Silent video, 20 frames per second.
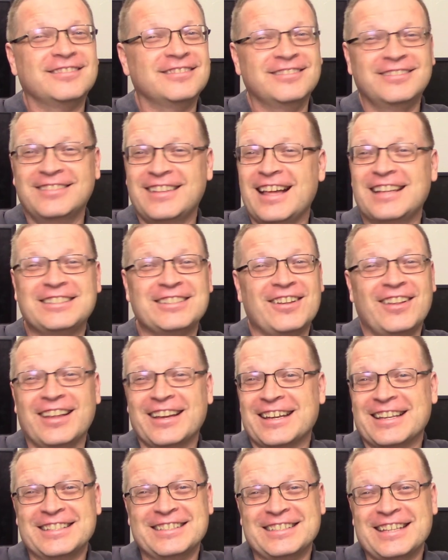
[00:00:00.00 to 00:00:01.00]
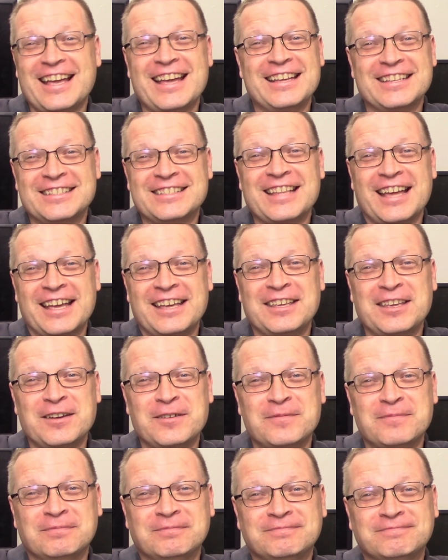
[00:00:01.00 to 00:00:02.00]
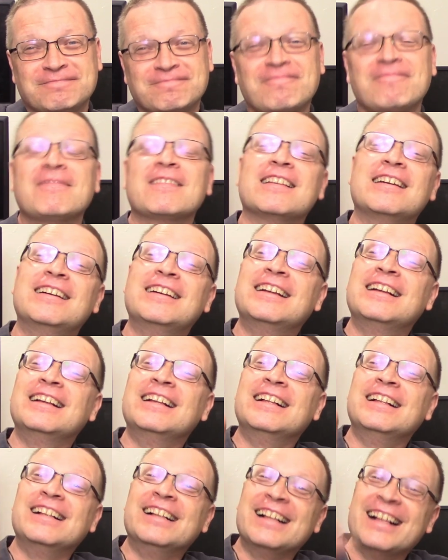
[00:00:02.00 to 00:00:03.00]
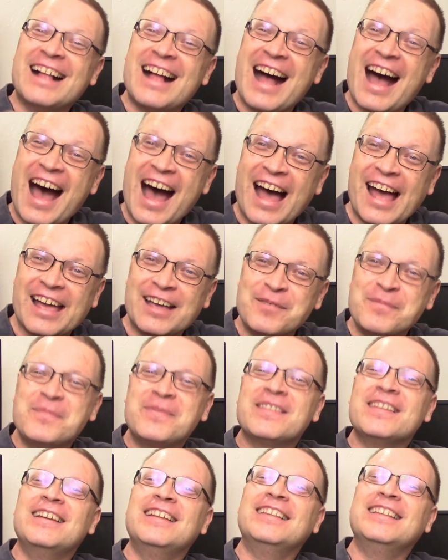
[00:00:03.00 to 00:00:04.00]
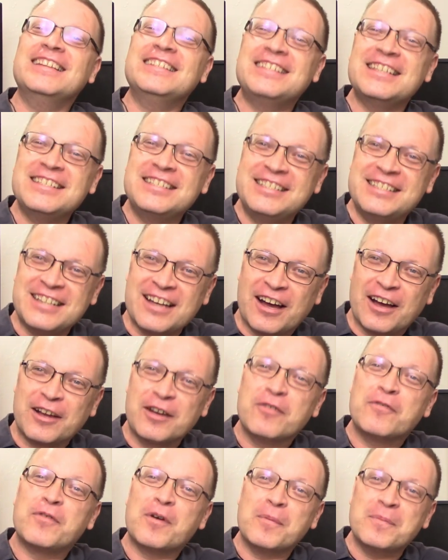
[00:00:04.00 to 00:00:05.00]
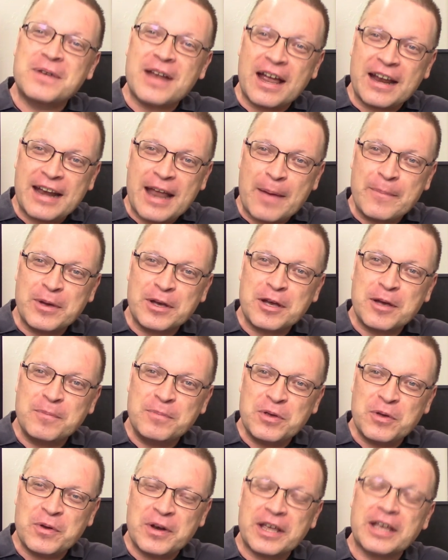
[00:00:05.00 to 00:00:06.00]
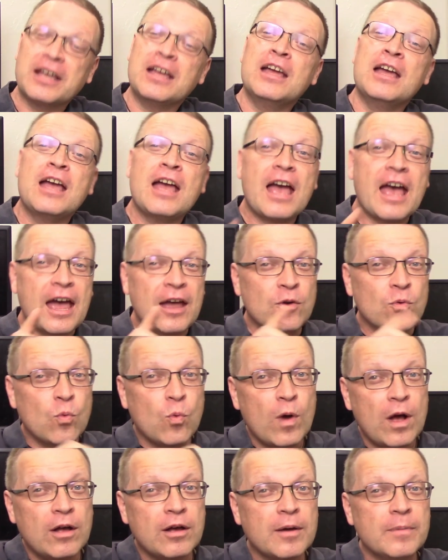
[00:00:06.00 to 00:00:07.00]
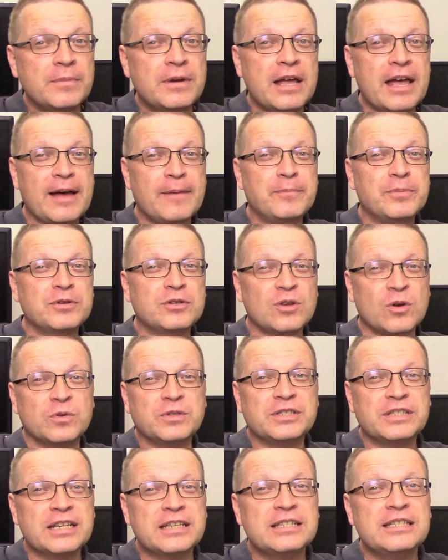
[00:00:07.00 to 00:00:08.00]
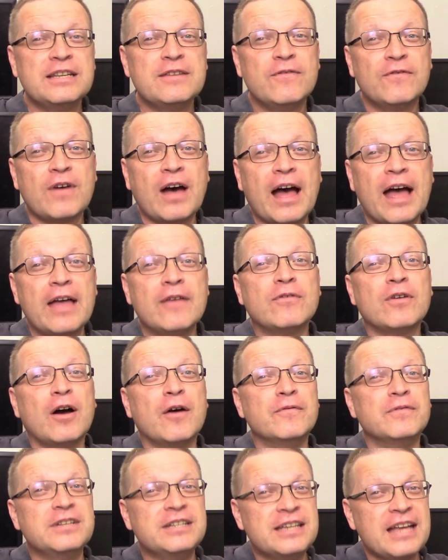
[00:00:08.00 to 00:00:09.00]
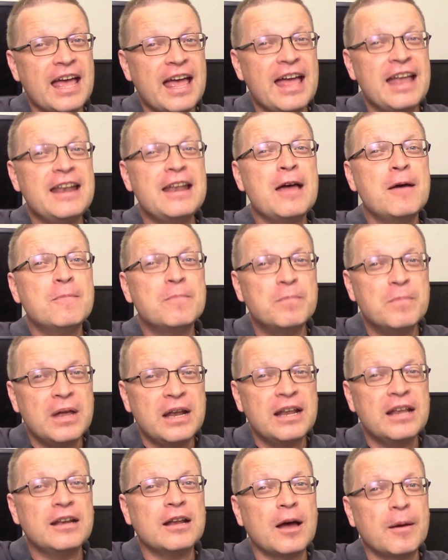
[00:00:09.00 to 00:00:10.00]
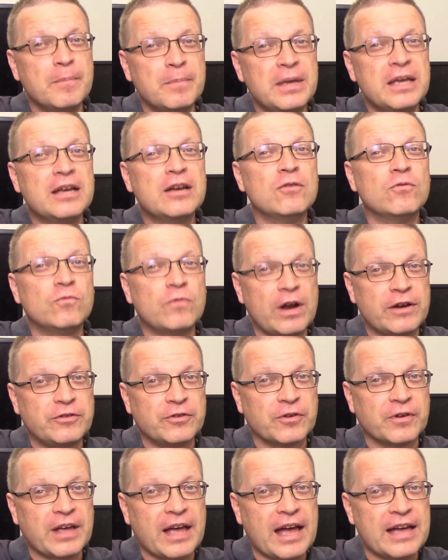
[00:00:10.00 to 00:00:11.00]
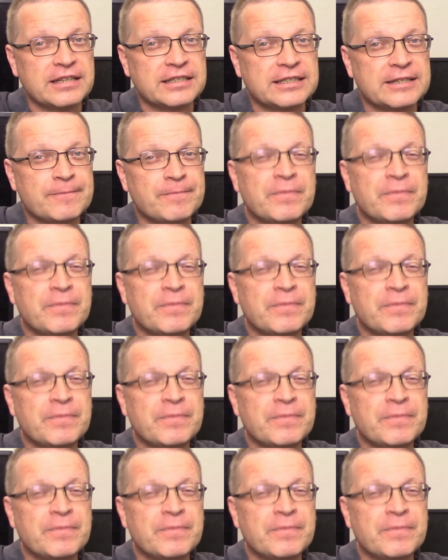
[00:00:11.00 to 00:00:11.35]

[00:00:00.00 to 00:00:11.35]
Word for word: That's all I can say is thank you. Hi, this is Doug from Dynamic Computing, and welcome to episode 65 of 10 Minute Amiga Retrocast.